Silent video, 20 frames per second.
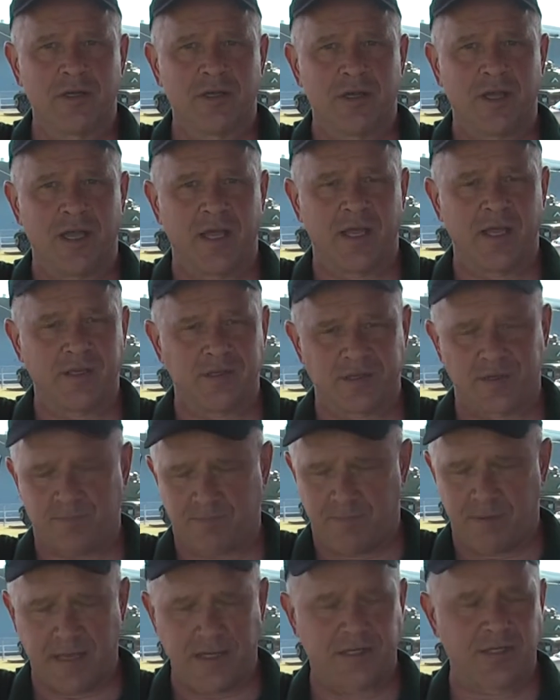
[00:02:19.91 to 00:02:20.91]
And it's
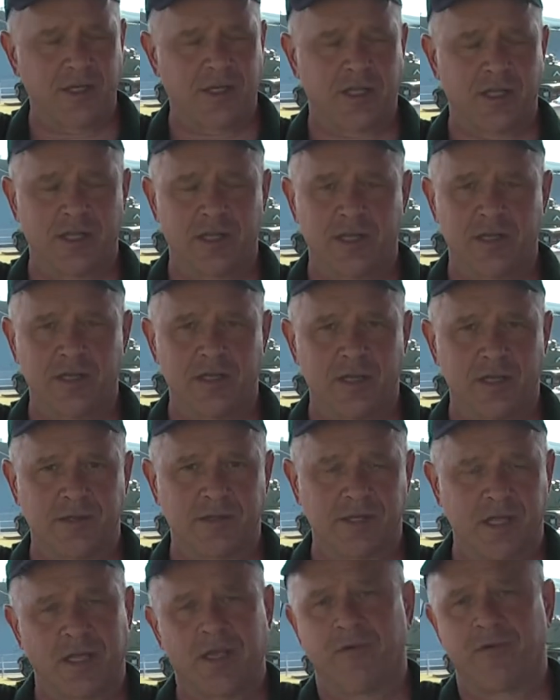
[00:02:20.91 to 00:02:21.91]
basically,
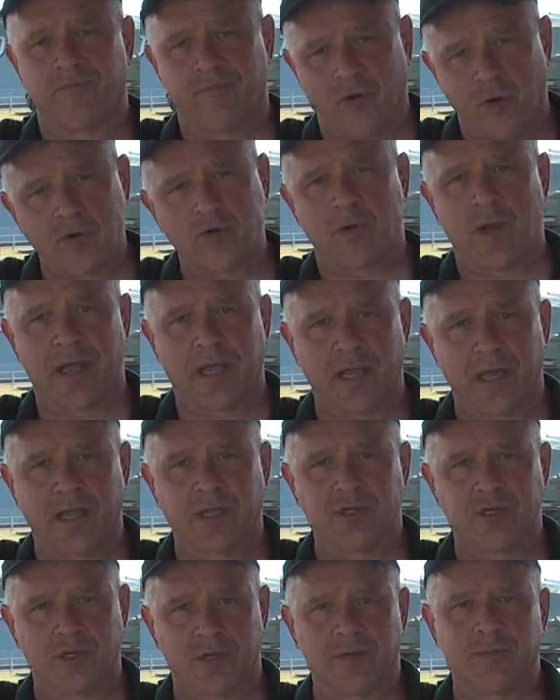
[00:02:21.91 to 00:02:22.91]
it's like a Volkswagen
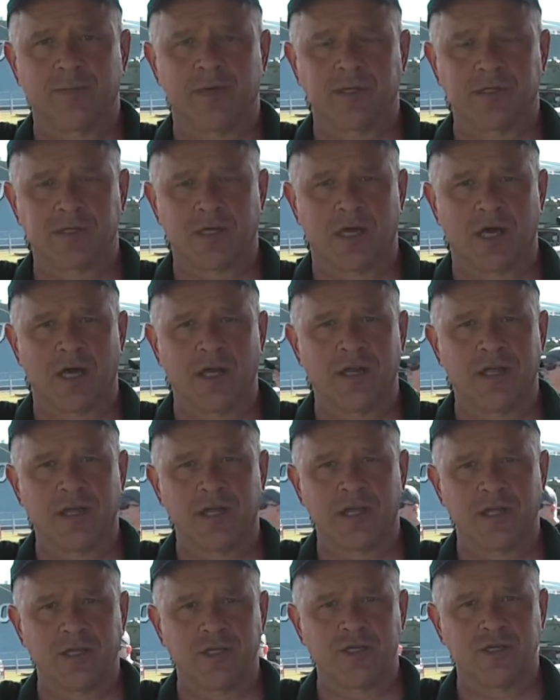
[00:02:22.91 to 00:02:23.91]
engine, but it's a
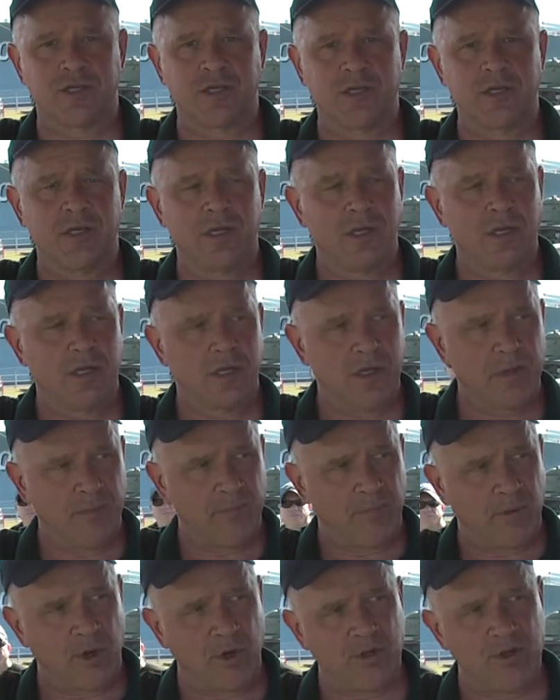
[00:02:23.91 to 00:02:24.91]
Continental engine.
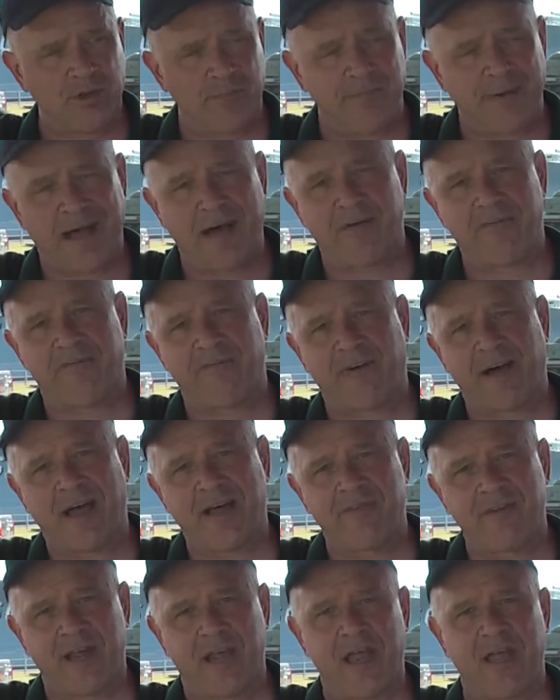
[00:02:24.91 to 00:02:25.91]
Burns about
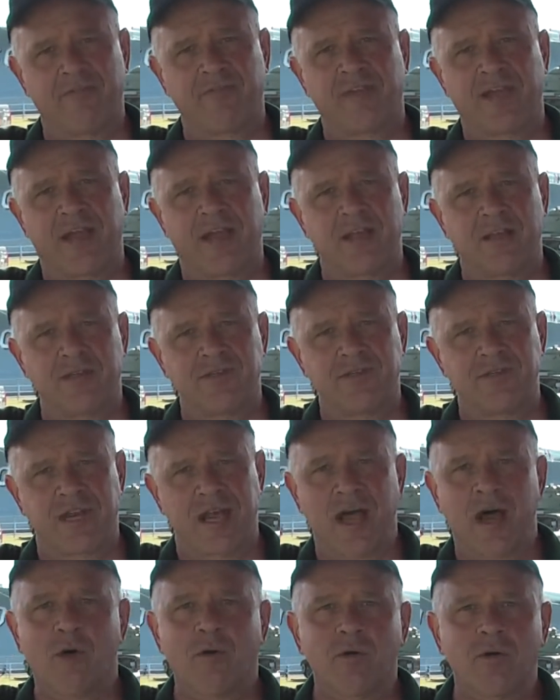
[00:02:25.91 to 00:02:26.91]
five and a half gallons an
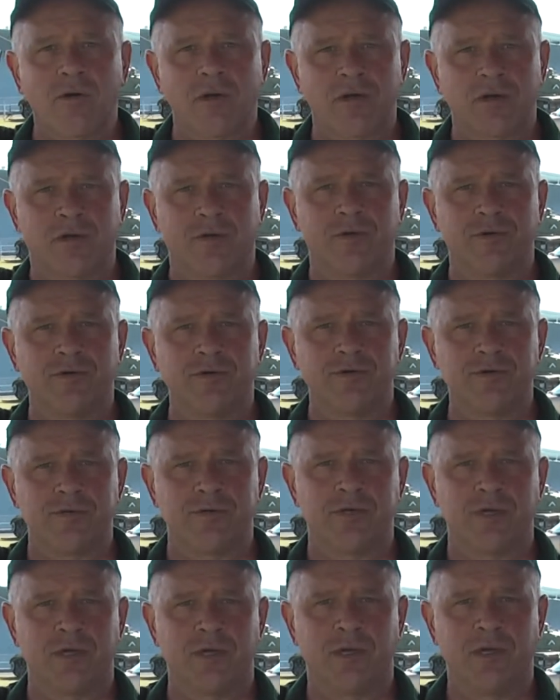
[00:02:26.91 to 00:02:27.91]
hour at
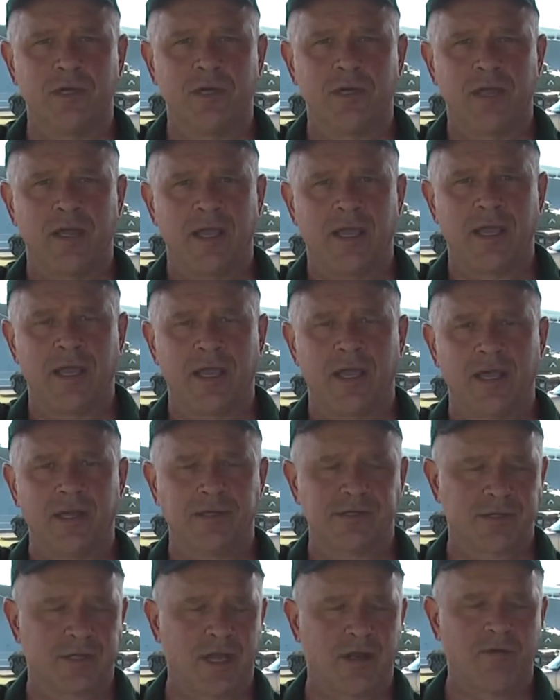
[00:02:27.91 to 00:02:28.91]
cruise, and
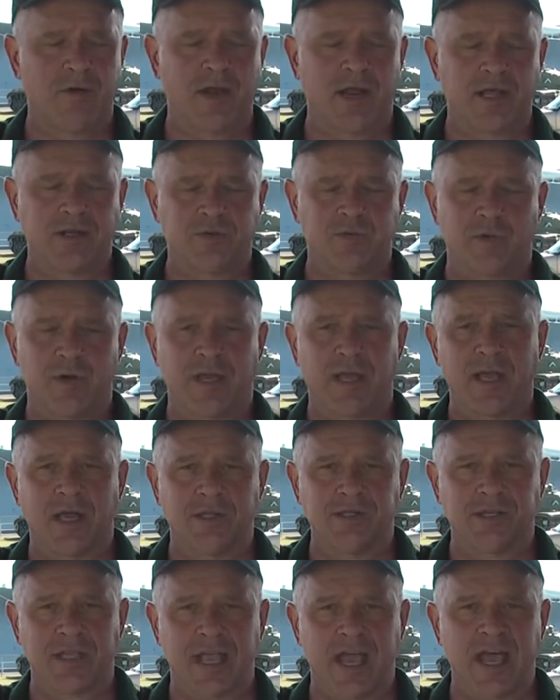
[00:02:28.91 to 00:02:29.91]
it's got right at 20
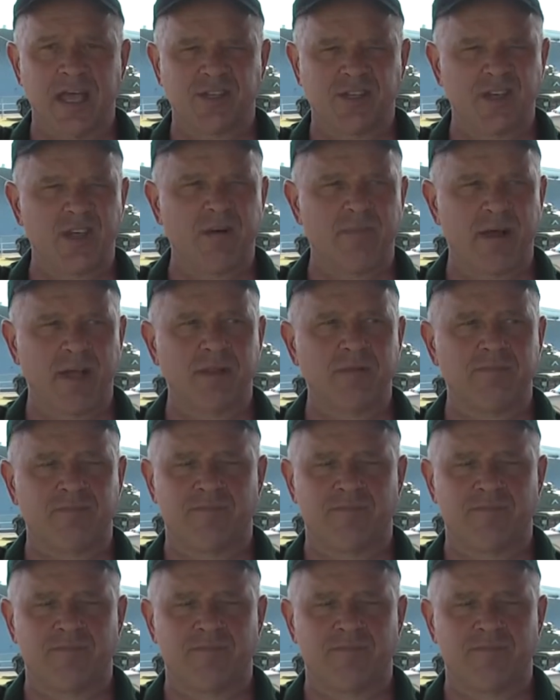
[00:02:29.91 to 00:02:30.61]
gallons of gas. You got about,